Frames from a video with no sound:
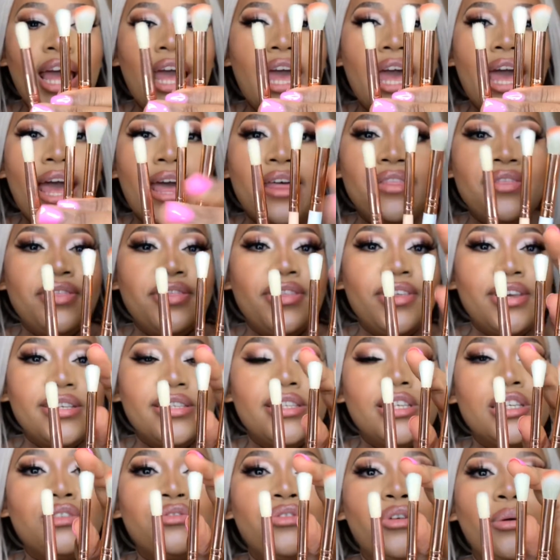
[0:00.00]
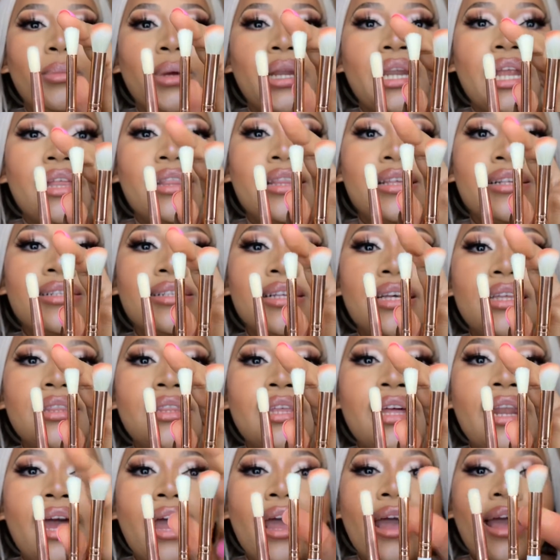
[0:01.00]
and this is from another set
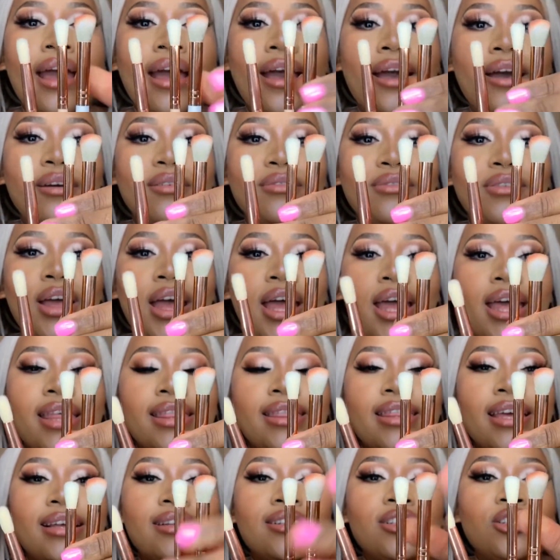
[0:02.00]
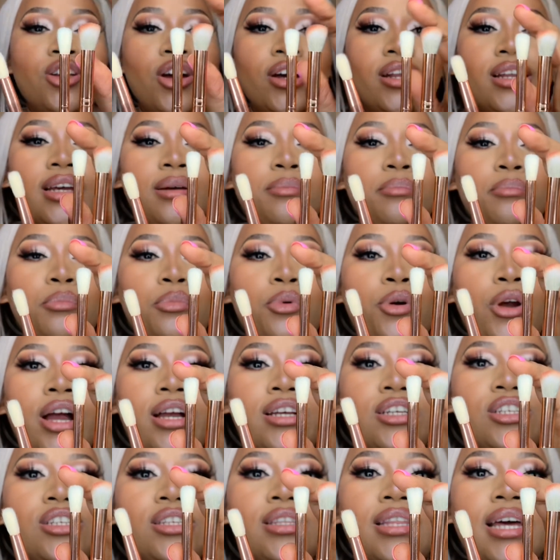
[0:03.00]
that I have. There's not a
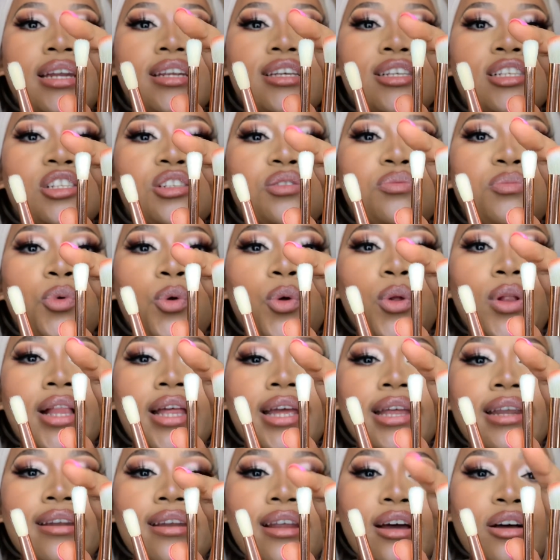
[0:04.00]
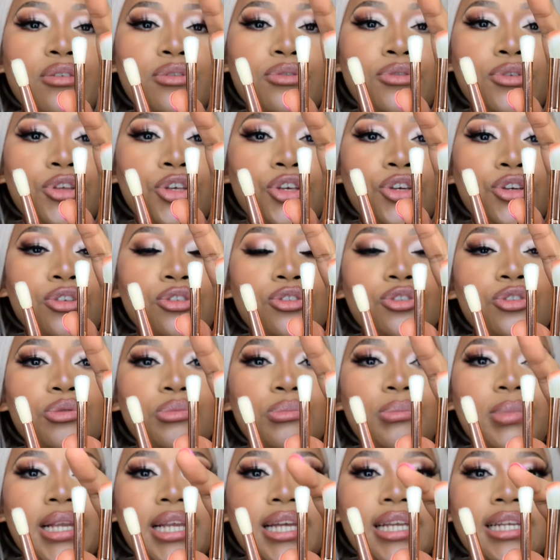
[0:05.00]
brush that is small enough for you to
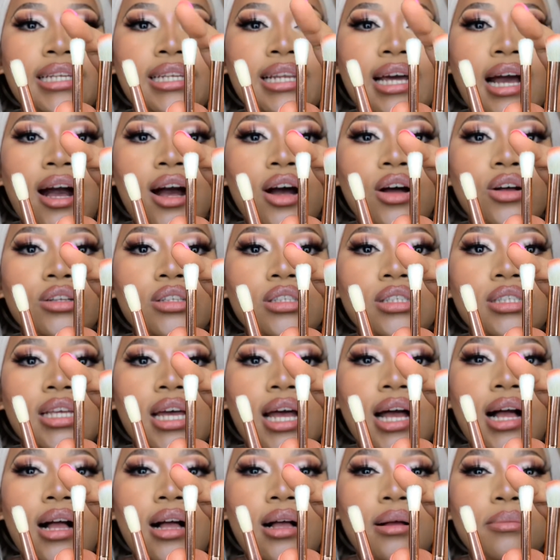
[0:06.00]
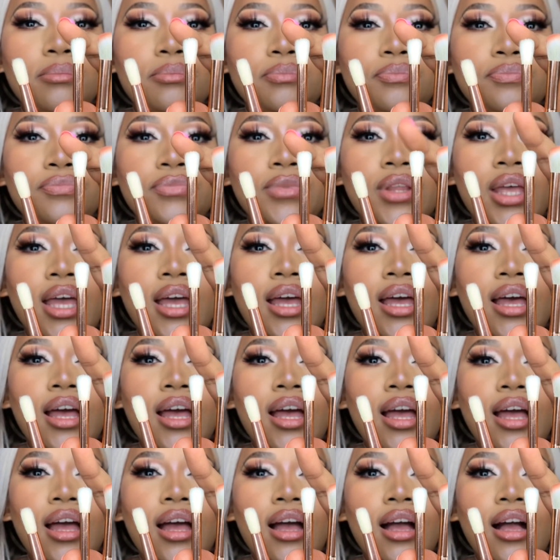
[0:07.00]
blend out um,
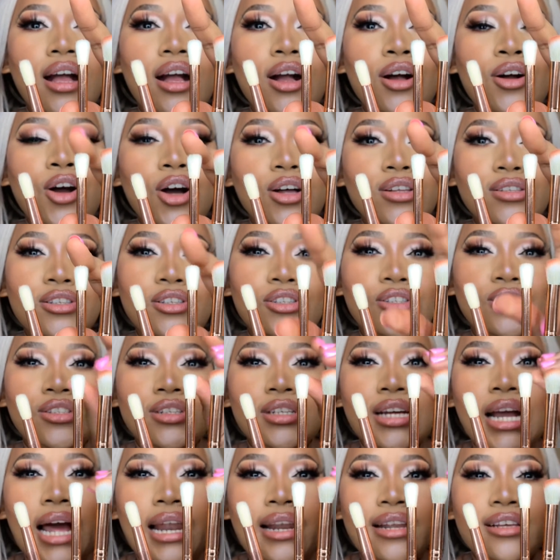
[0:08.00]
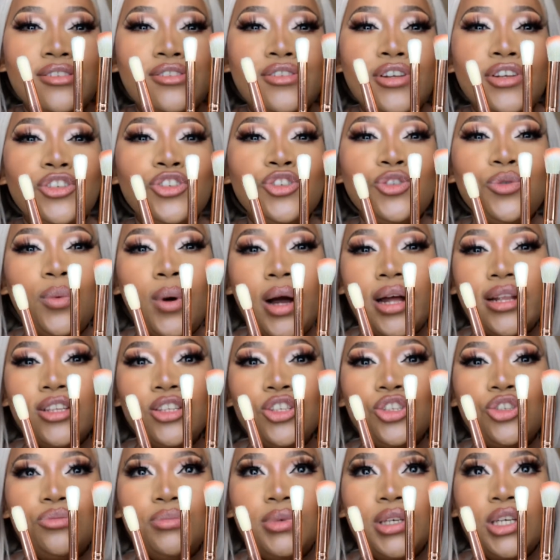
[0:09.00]
colors that you want
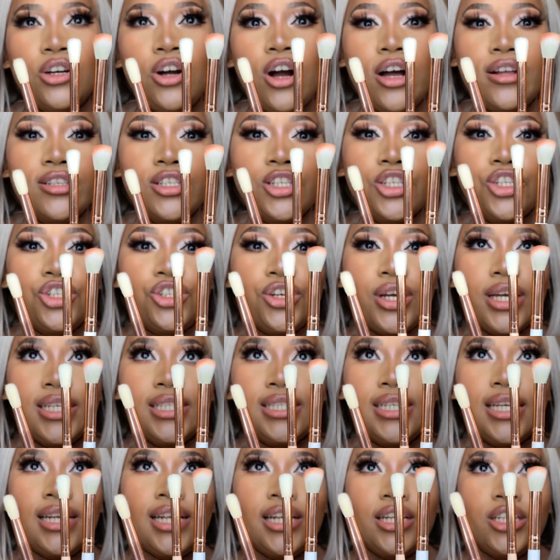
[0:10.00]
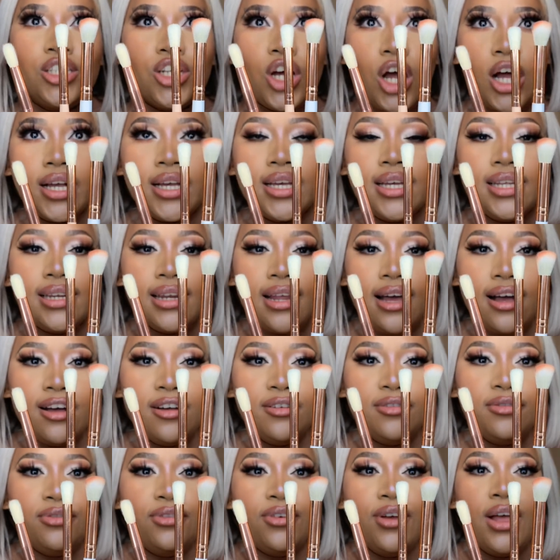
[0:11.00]
to be concentrated and dark
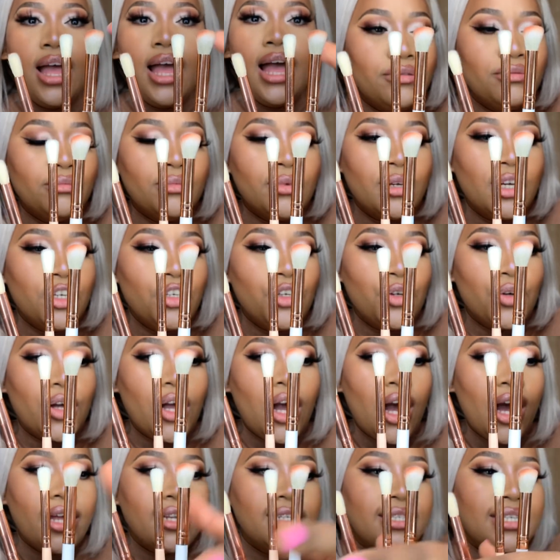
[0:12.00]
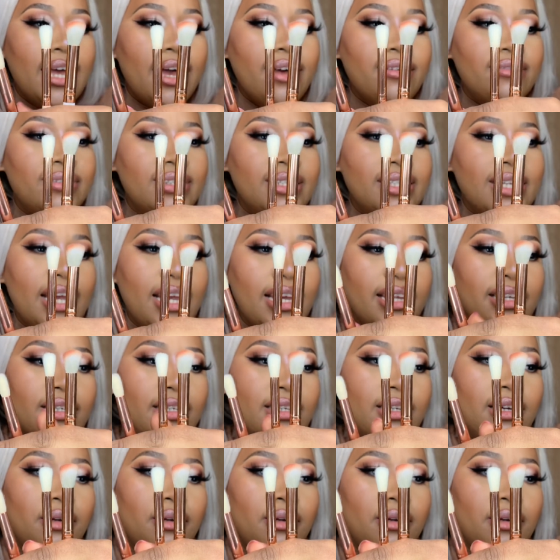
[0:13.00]
enough. You can't have 10